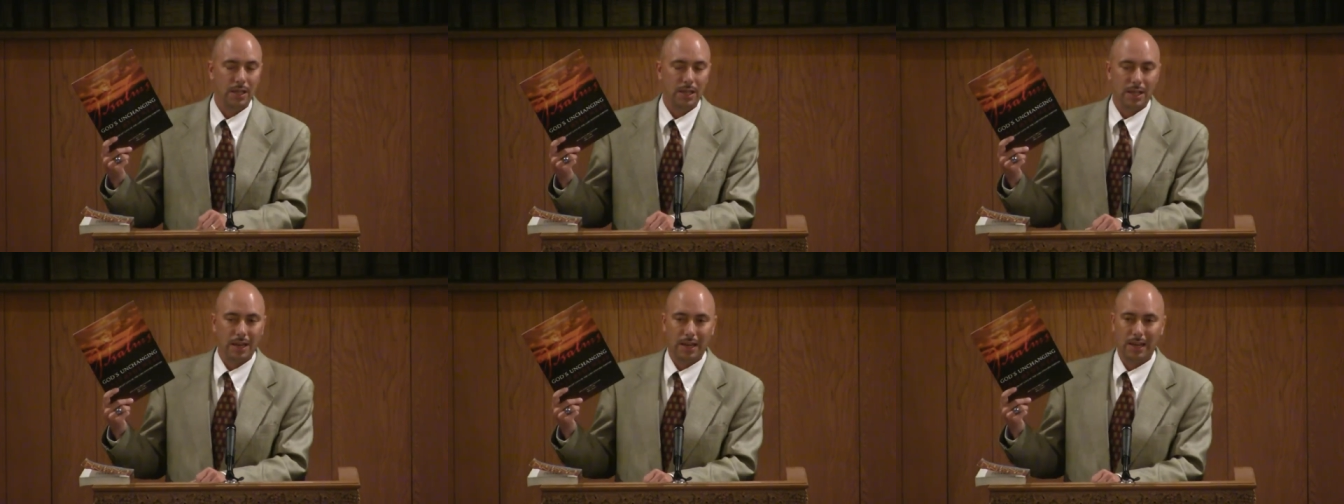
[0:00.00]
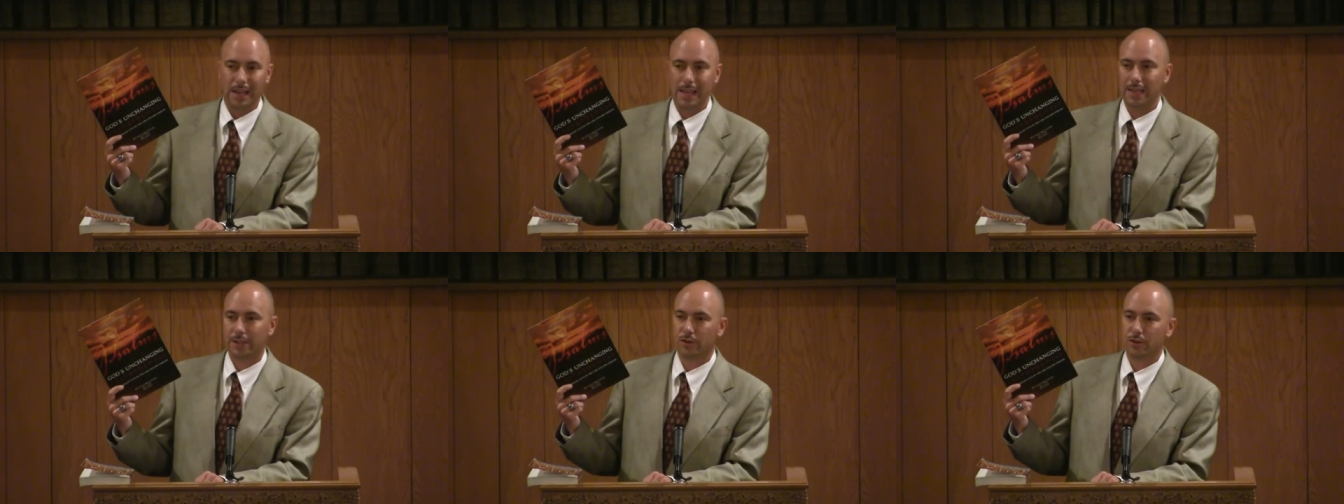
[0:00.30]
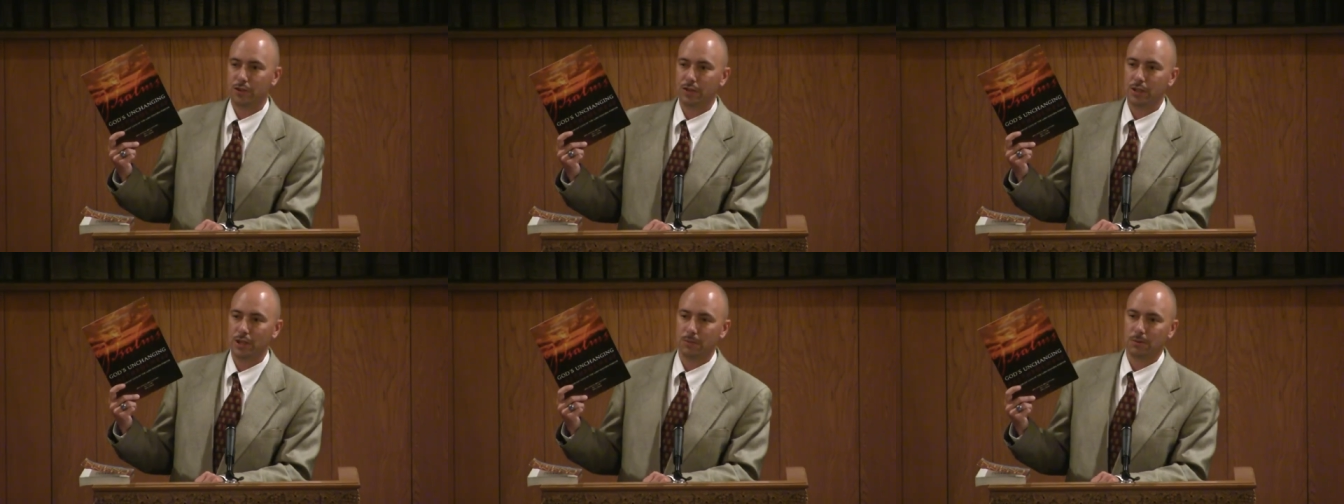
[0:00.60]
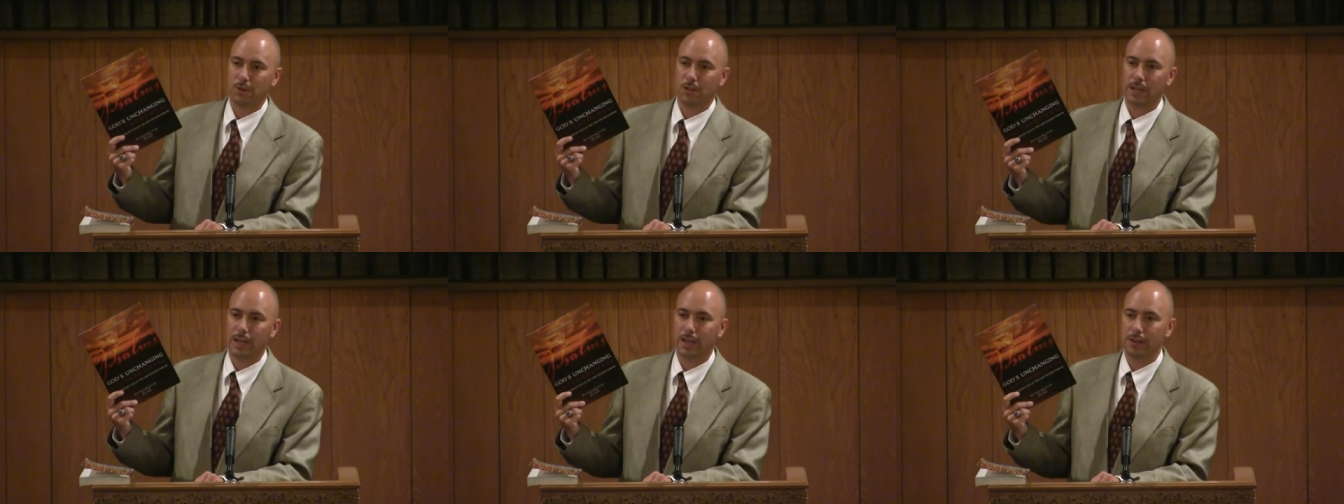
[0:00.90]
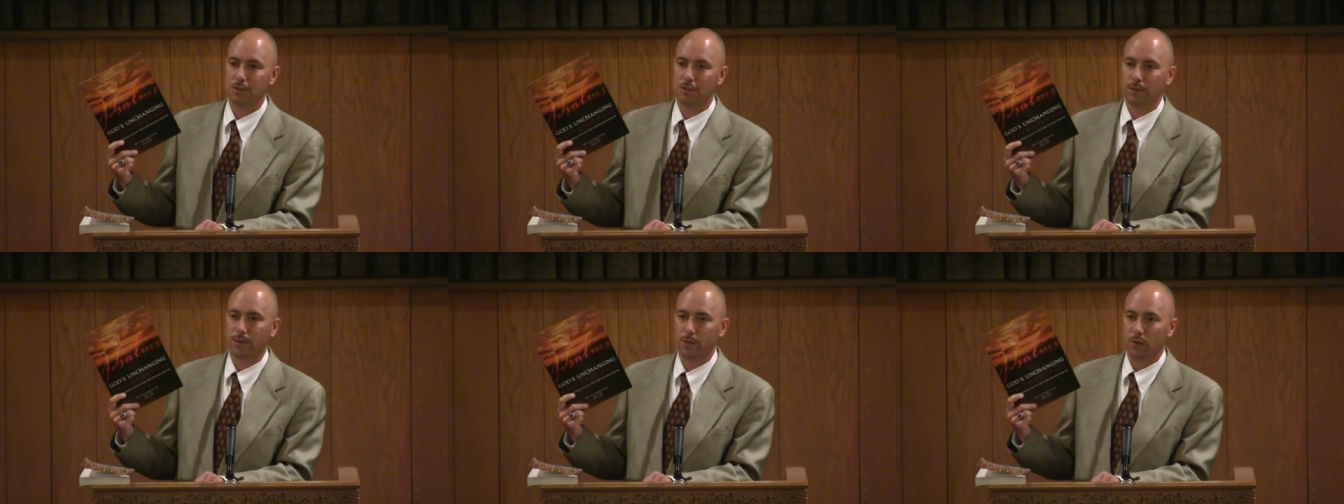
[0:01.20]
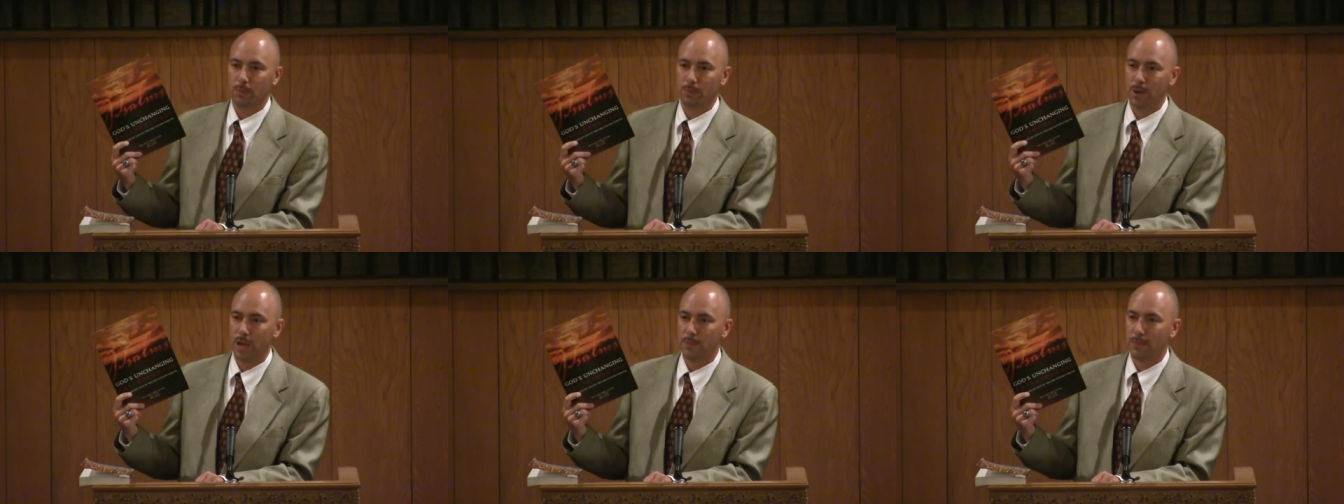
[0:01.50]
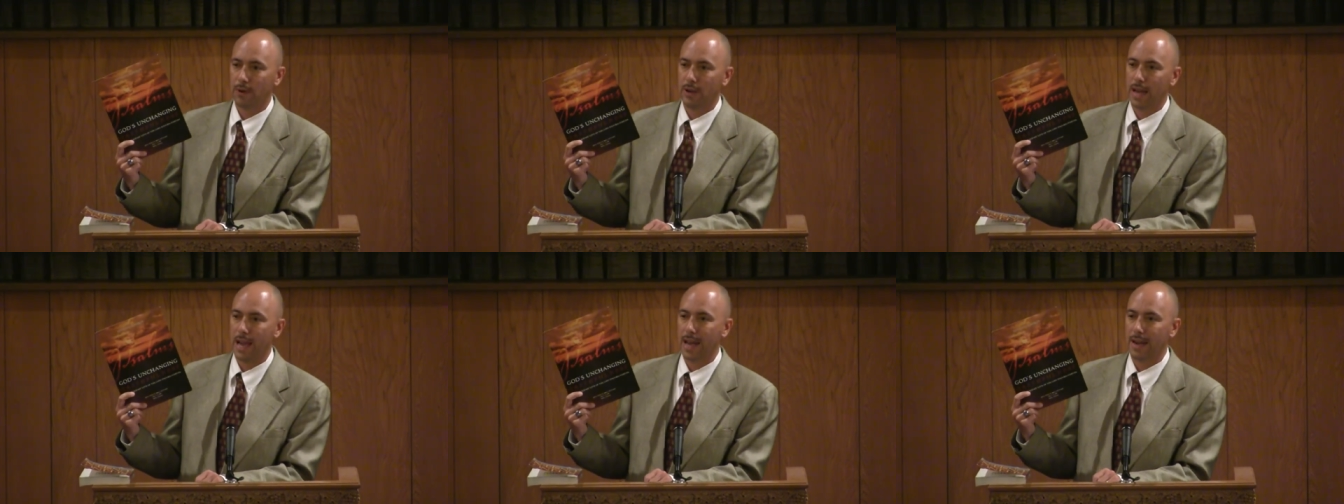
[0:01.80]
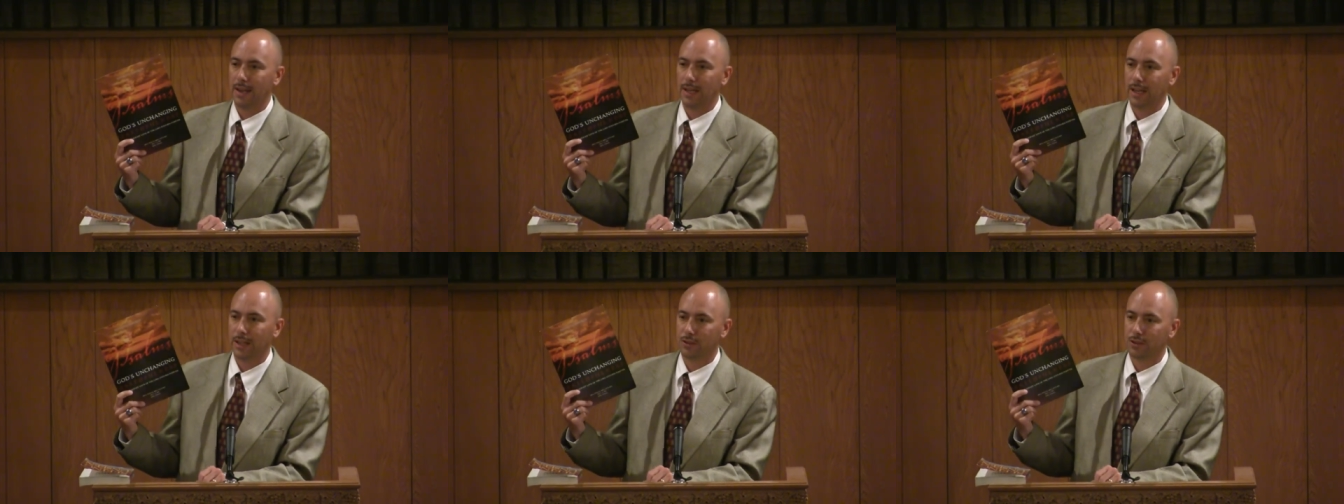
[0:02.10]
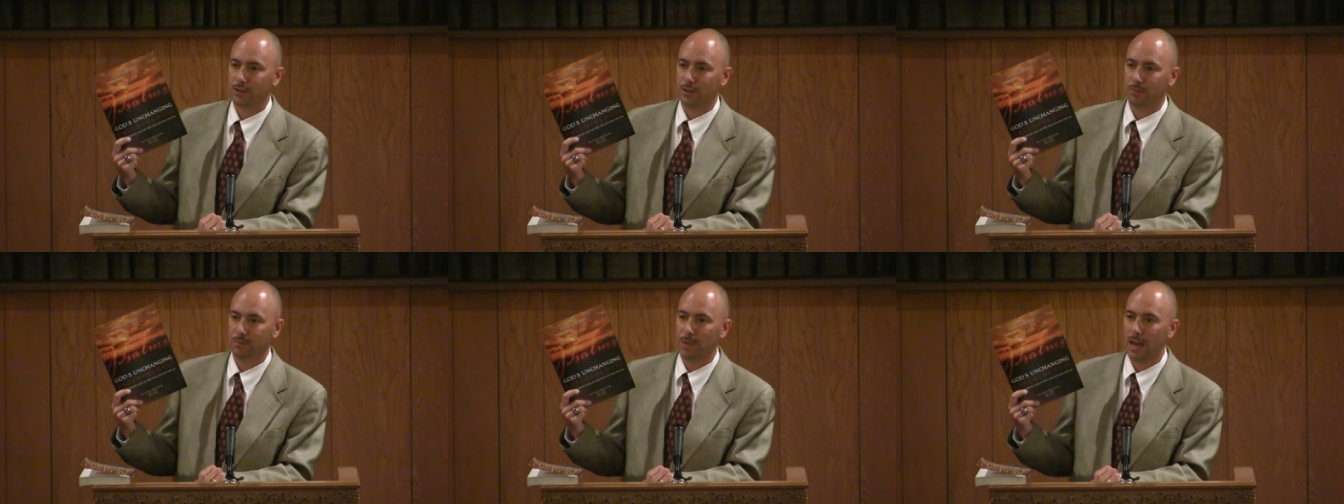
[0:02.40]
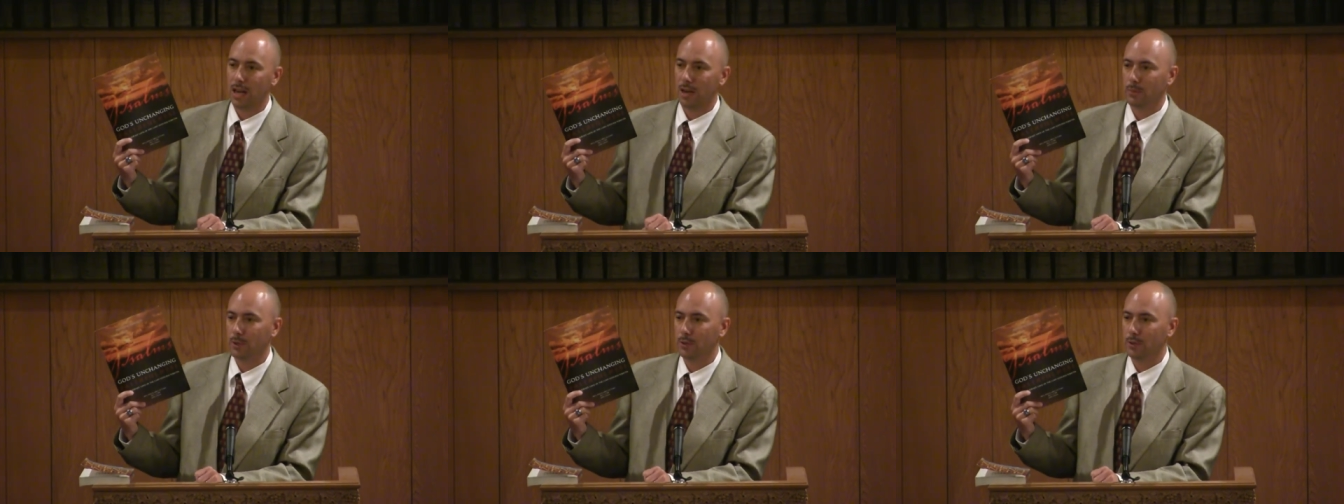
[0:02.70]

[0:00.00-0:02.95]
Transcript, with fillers: lectureship schedule for the Pepperdine Lectures in Malibu,